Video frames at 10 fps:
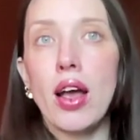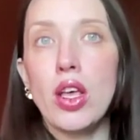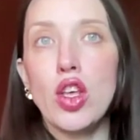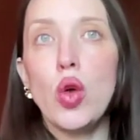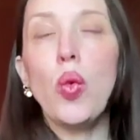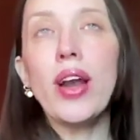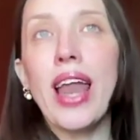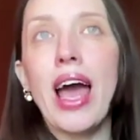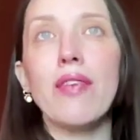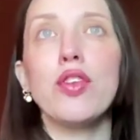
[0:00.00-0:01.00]
You wouldn't
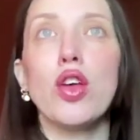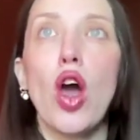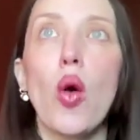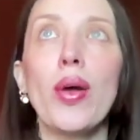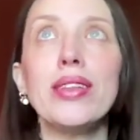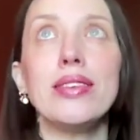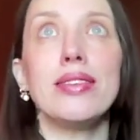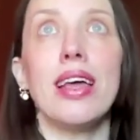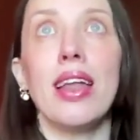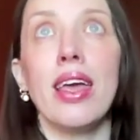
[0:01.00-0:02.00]
have to go and
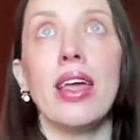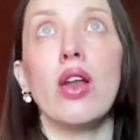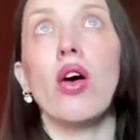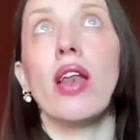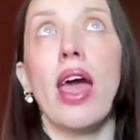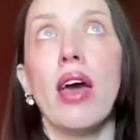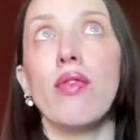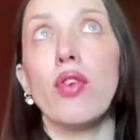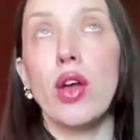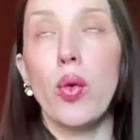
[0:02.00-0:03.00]
sit in on
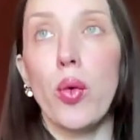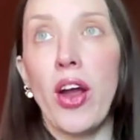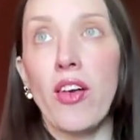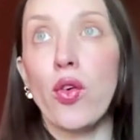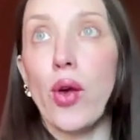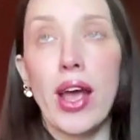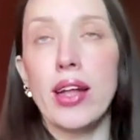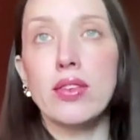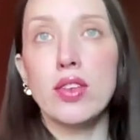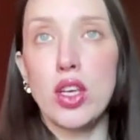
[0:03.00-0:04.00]
every
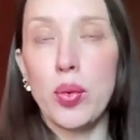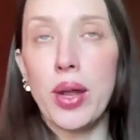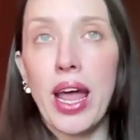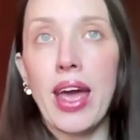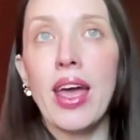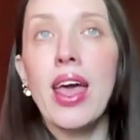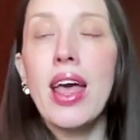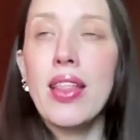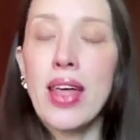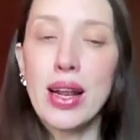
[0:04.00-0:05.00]
grade's Q&A,
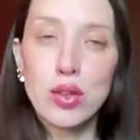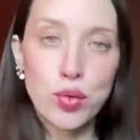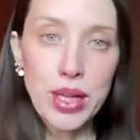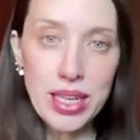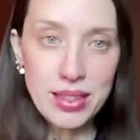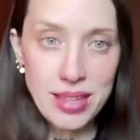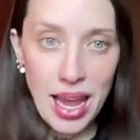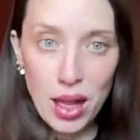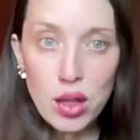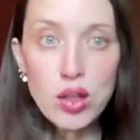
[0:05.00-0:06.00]
that it's really
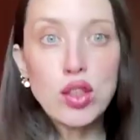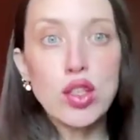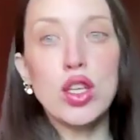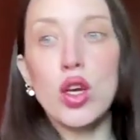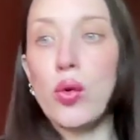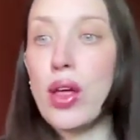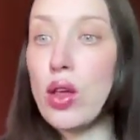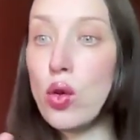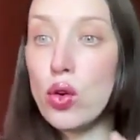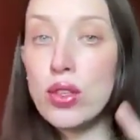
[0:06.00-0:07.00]
tailored to you,
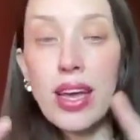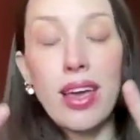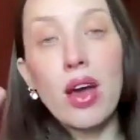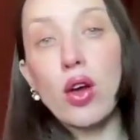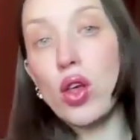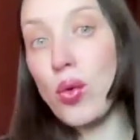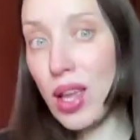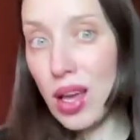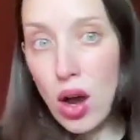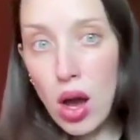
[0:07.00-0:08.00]
that you're taking a
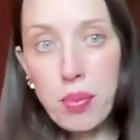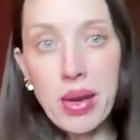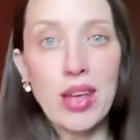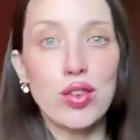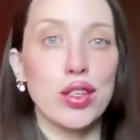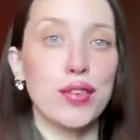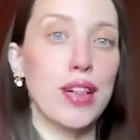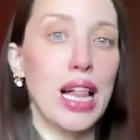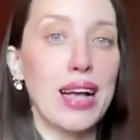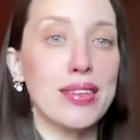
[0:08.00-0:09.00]
unique combination of
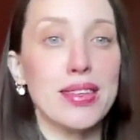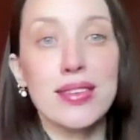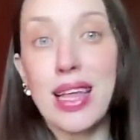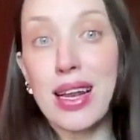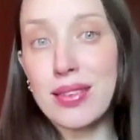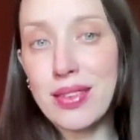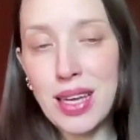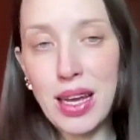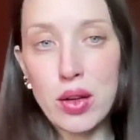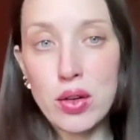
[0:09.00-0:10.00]
classes that is
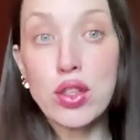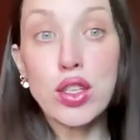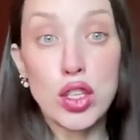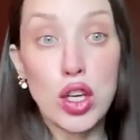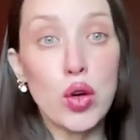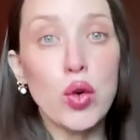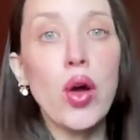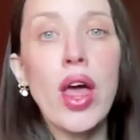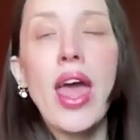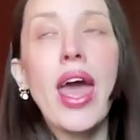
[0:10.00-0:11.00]
tailored to
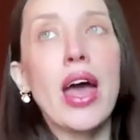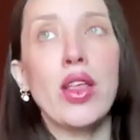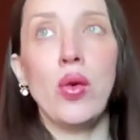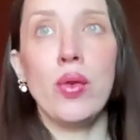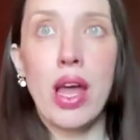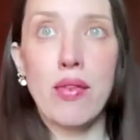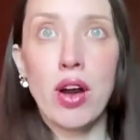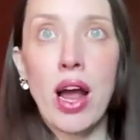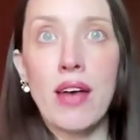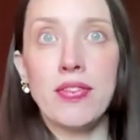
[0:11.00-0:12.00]
you, and you
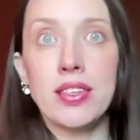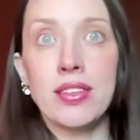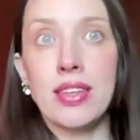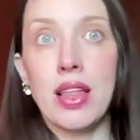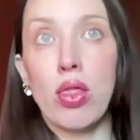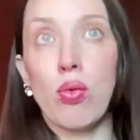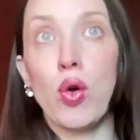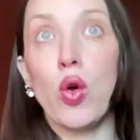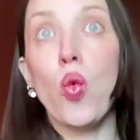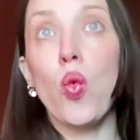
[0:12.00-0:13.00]
never have to sit
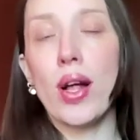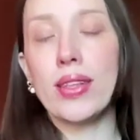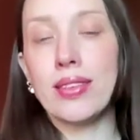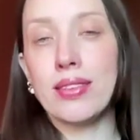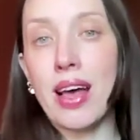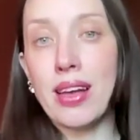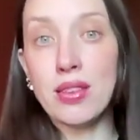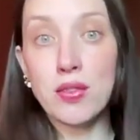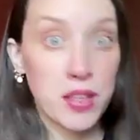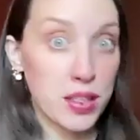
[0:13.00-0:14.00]
through one
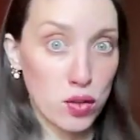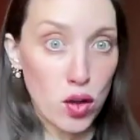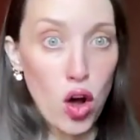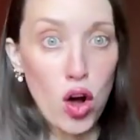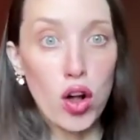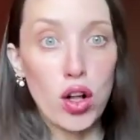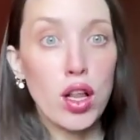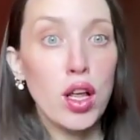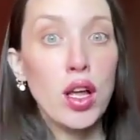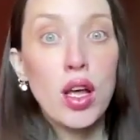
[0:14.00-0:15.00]
size fits all,
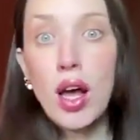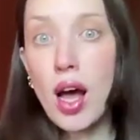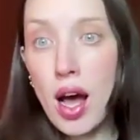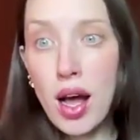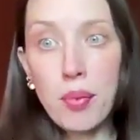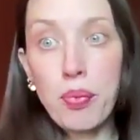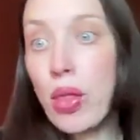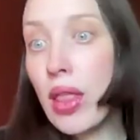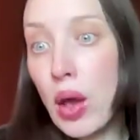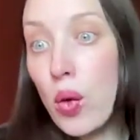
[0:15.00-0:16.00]

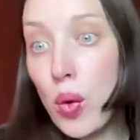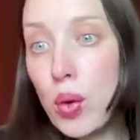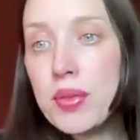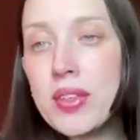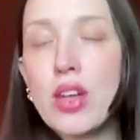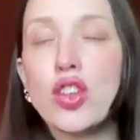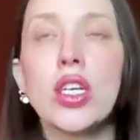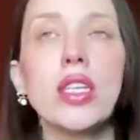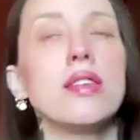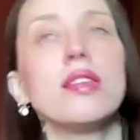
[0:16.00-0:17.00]
like group
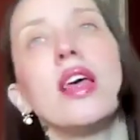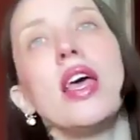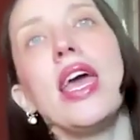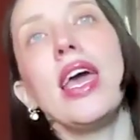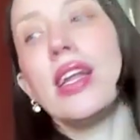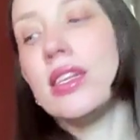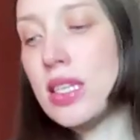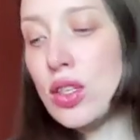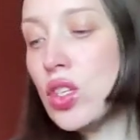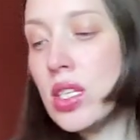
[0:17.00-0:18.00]
sessions. In
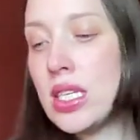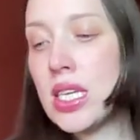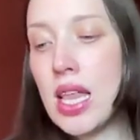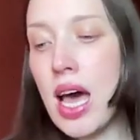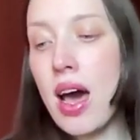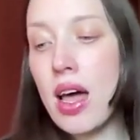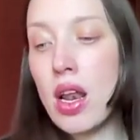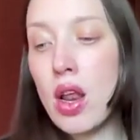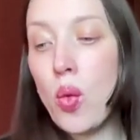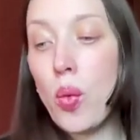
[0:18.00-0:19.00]
addition to that,
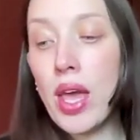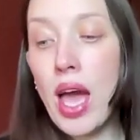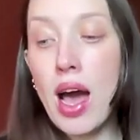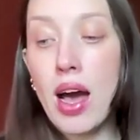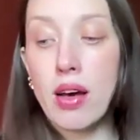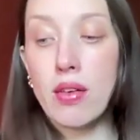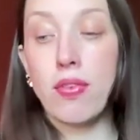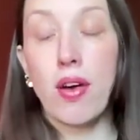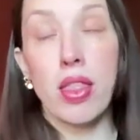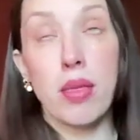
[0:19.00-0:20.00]
we
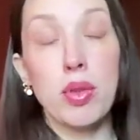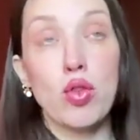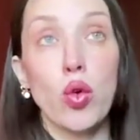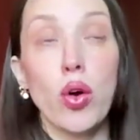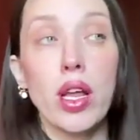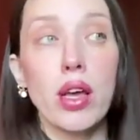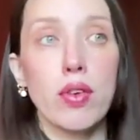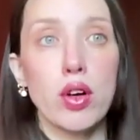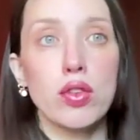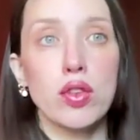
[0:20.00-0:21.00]
have the majority of
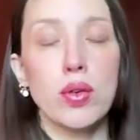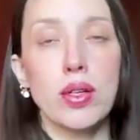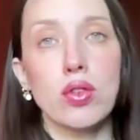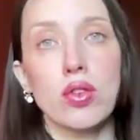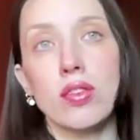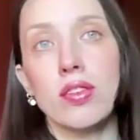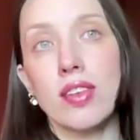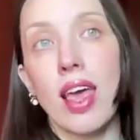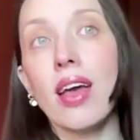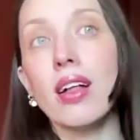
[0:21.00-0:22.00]
our students are
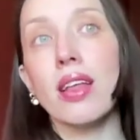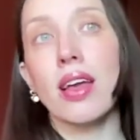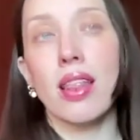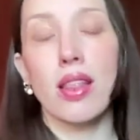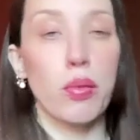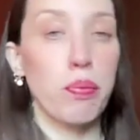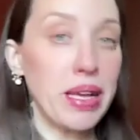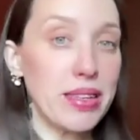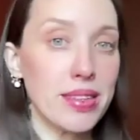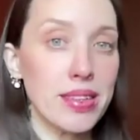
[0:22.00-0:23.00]
scaling their
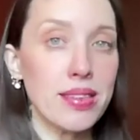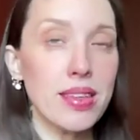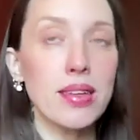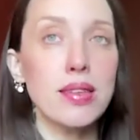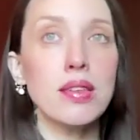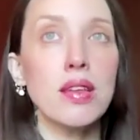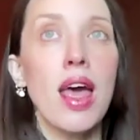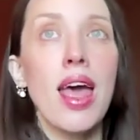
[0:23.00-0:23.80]
businesses.